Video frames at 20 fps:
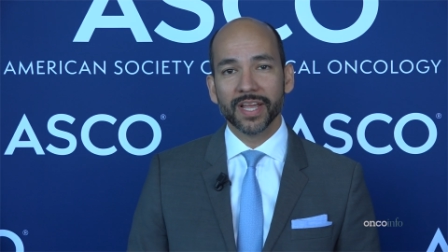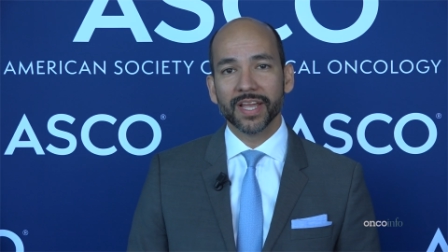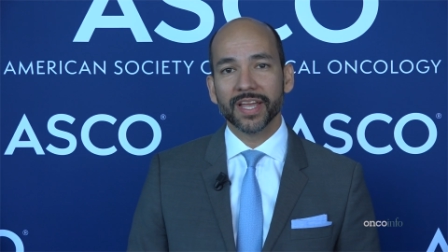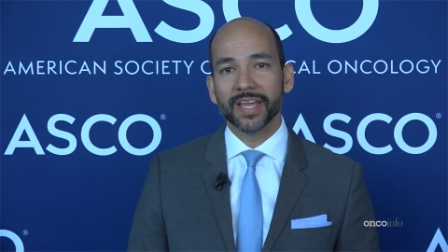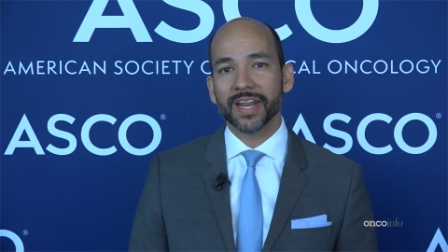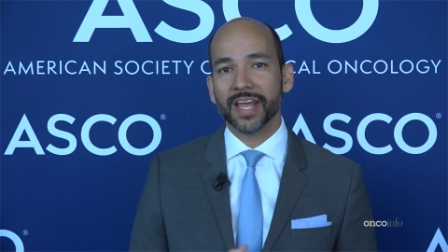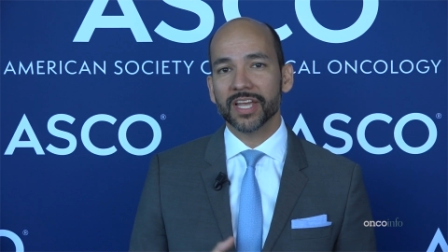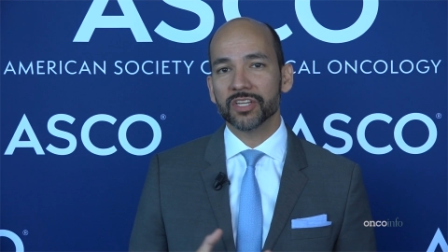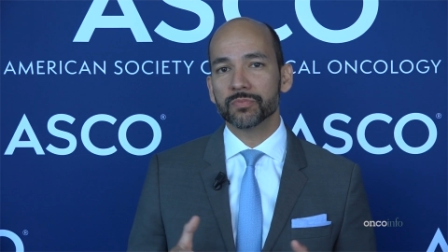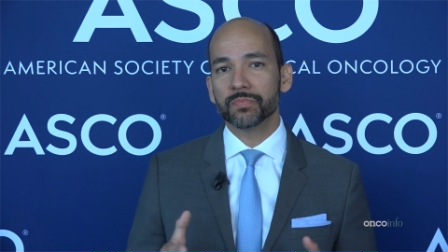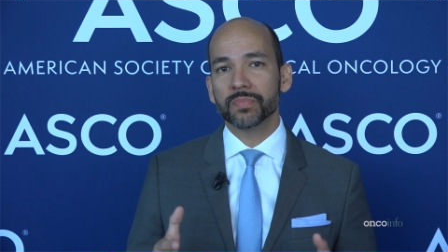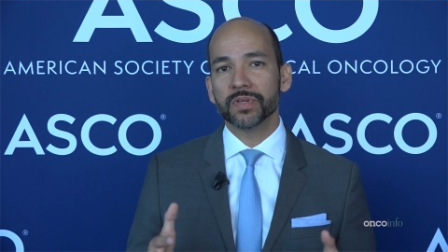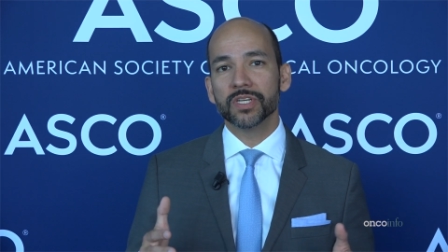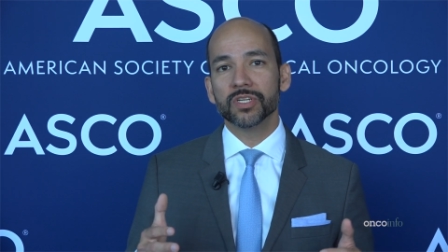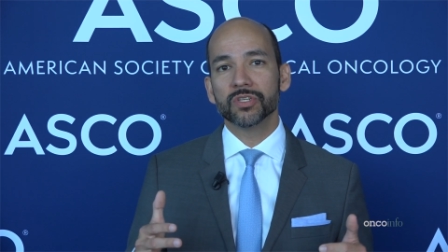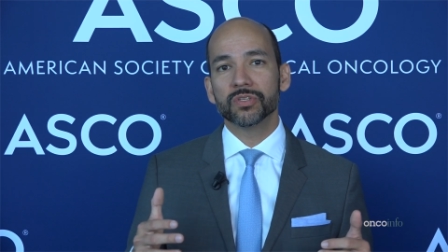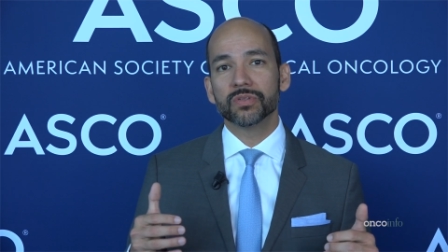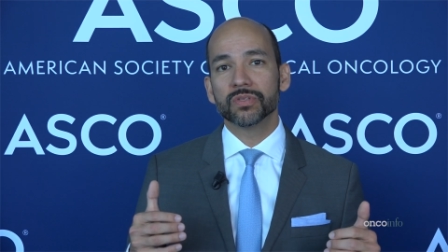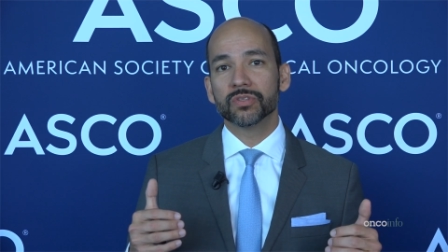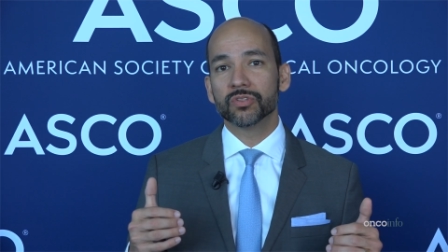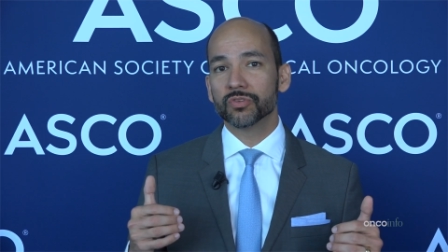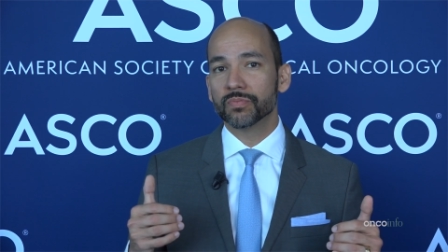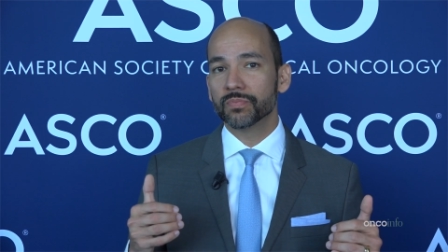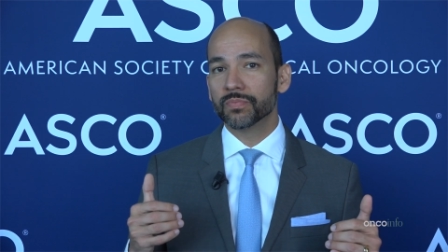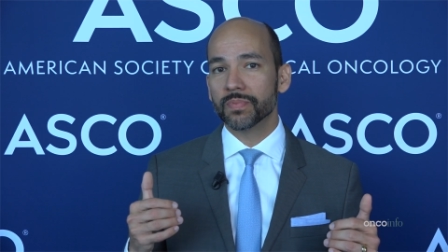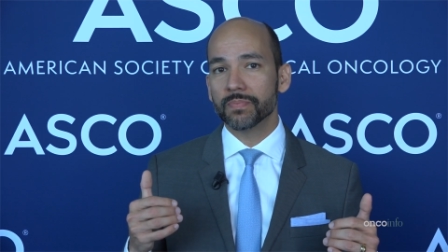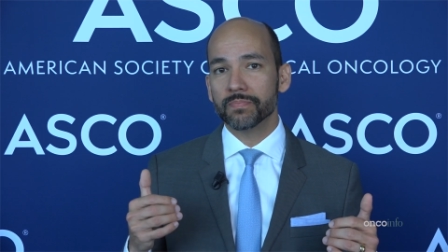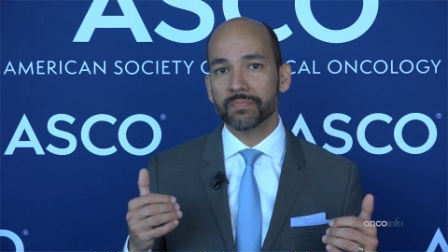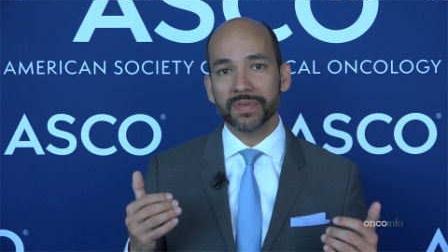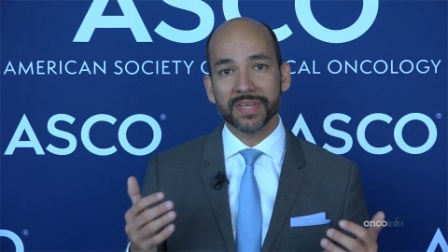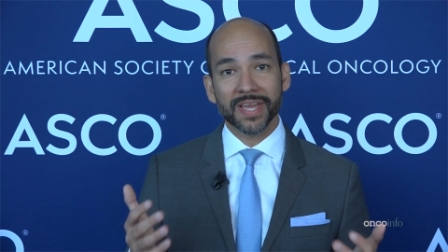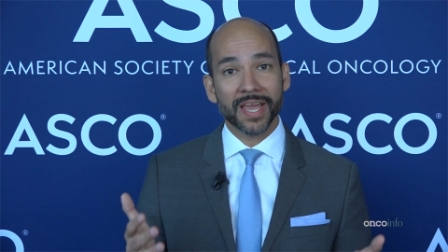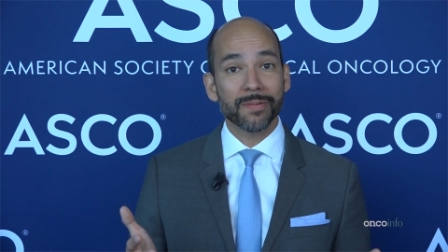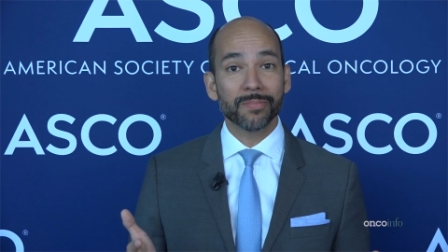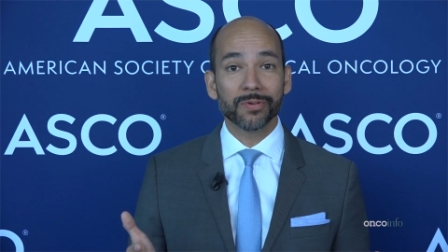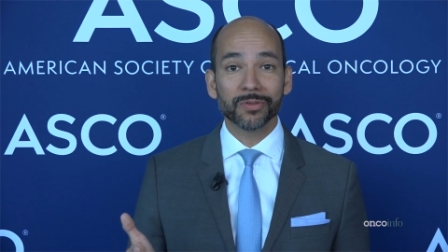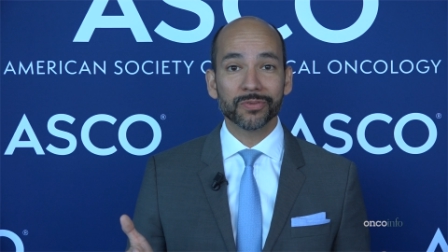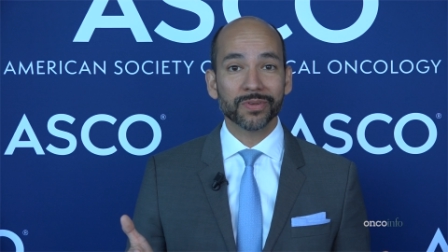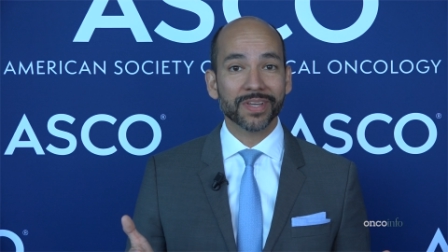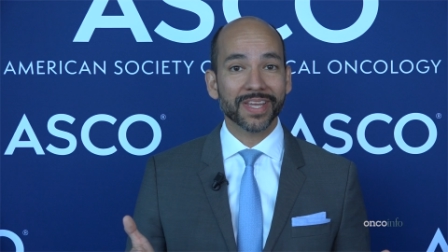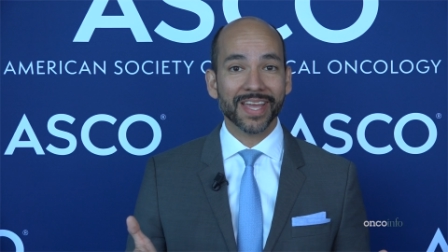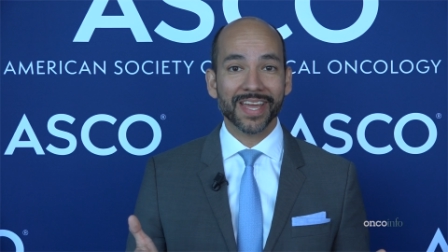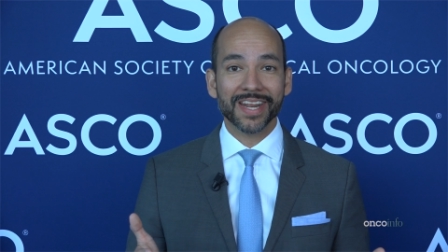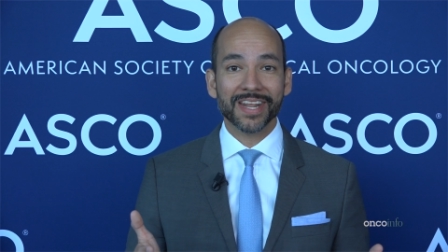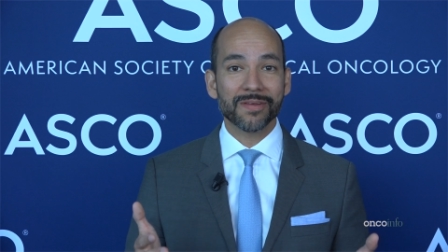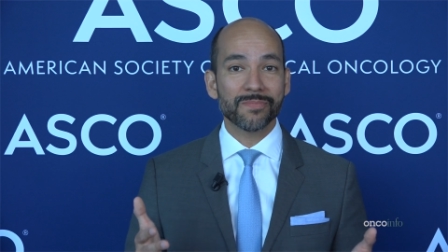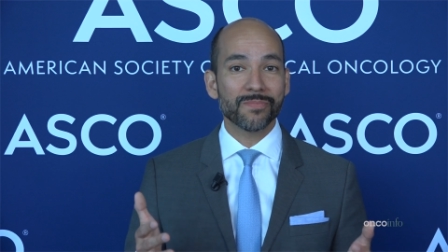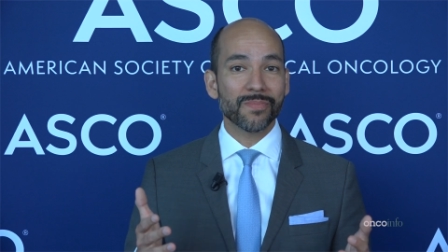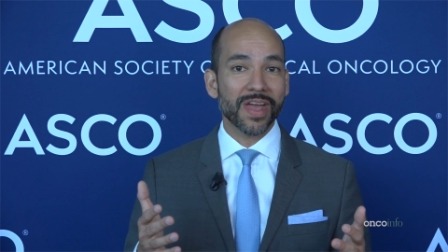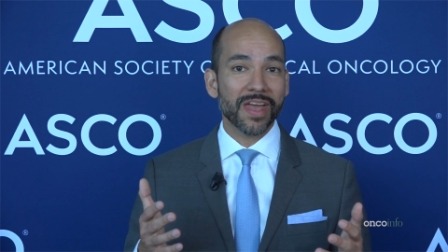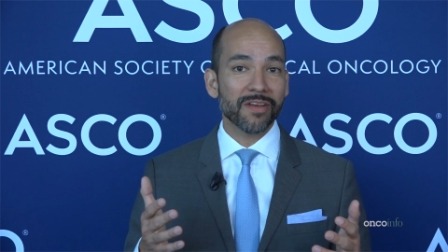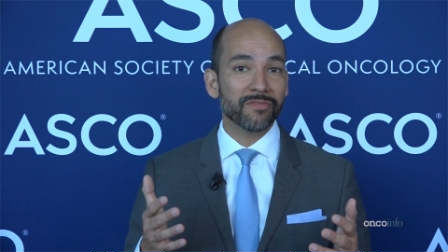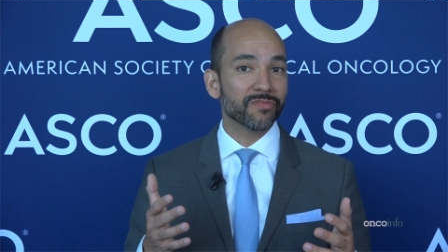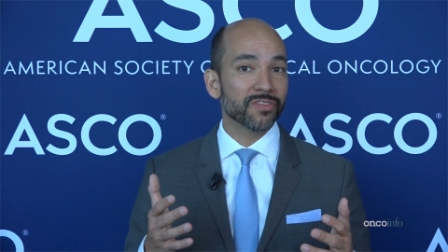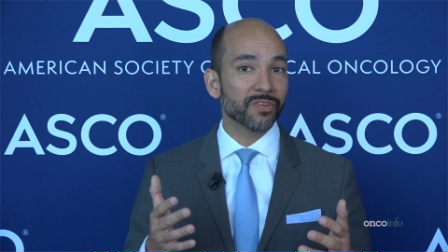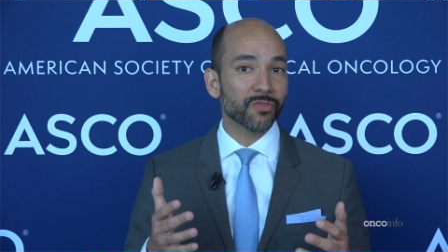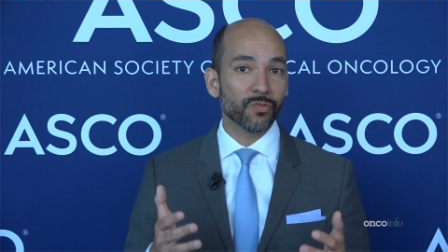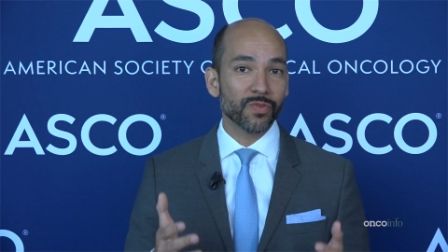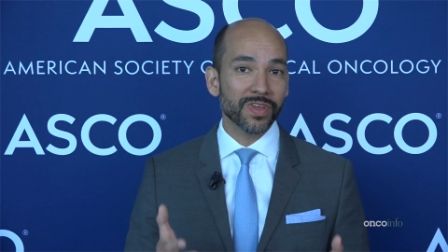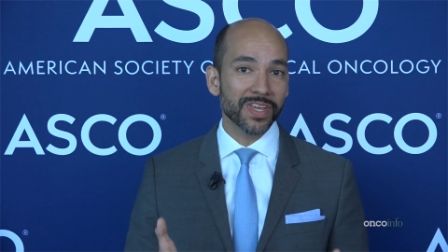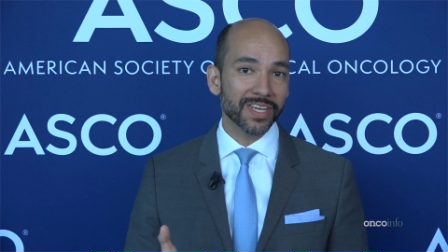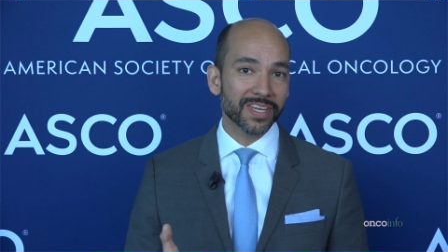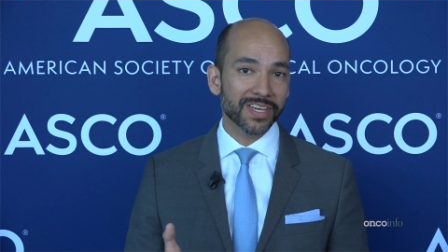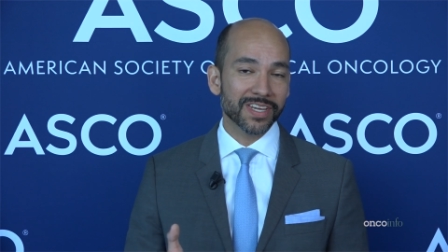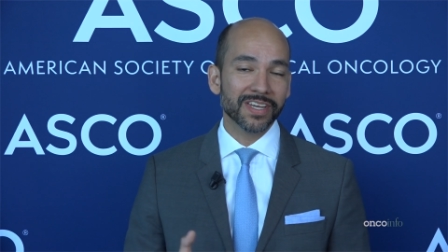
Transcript: It has been to be able to get him every week